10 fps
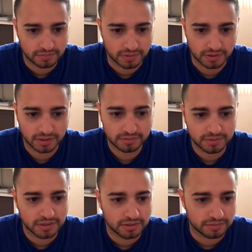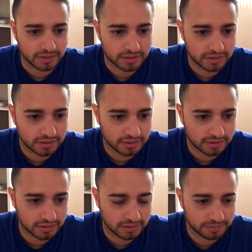Okay, finally,
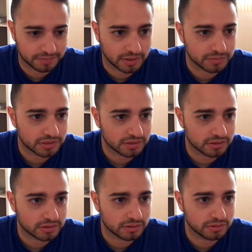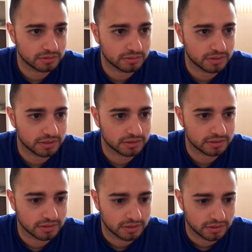I'm just going to show you these
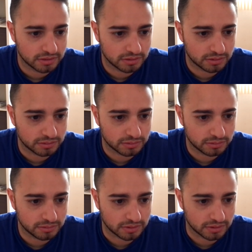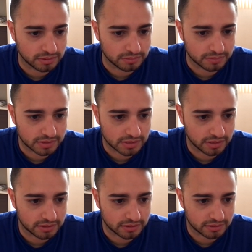two
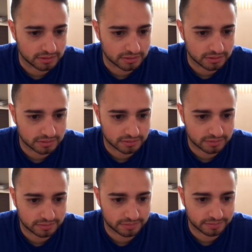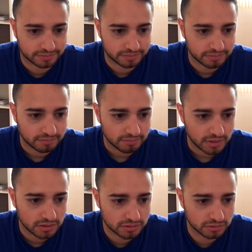slide guitars.
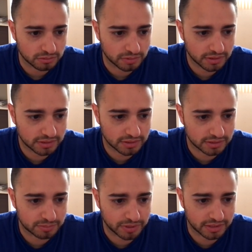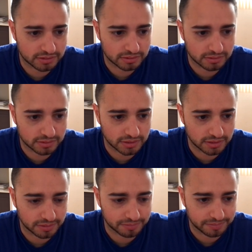So one of these is panned to the
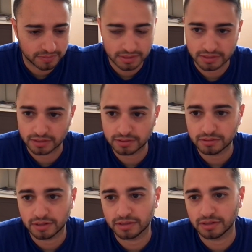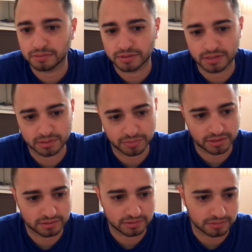center, and the other one is
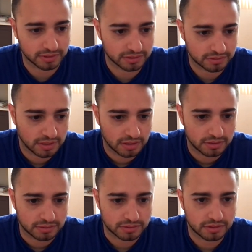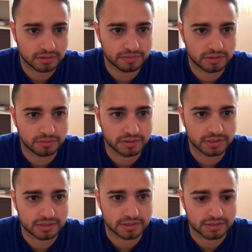panned to the right. So we'll start off with the one
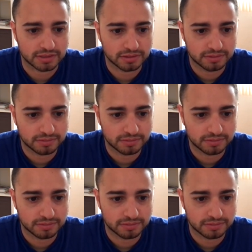that's in the center.